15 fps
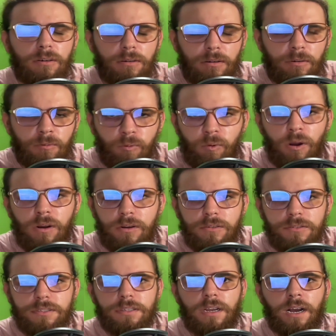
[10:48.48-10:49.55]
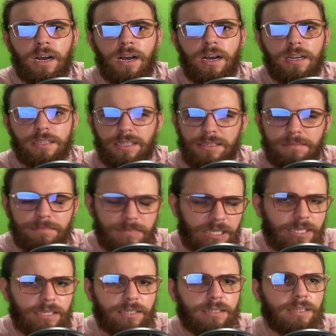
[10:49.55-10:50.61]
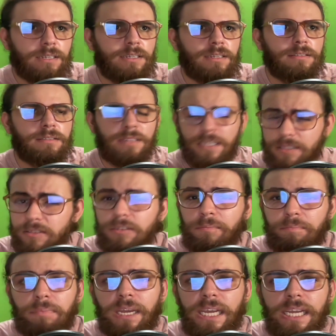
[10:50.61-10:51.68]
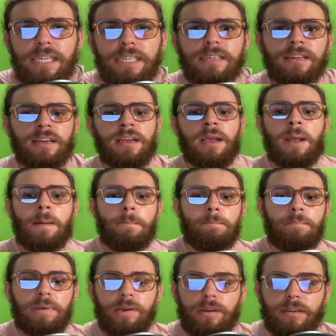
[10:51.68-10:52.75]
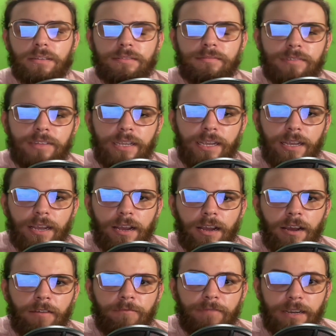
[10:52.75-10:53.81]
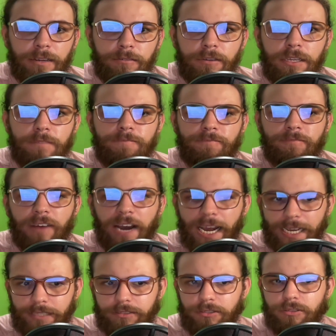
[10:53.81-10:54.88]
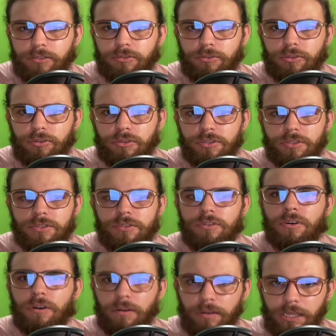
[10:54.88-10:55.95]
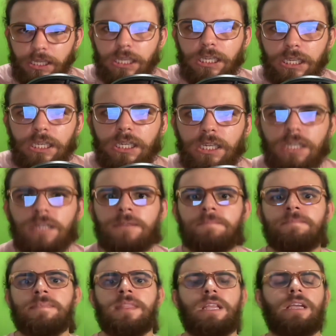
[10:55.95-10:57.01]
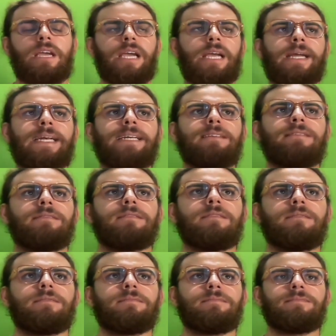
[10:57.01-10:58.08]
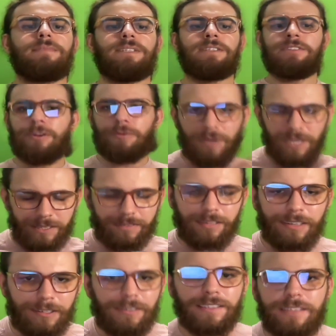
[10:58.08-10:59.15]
roles are not so big, but they are very vital to the story here. And director Greta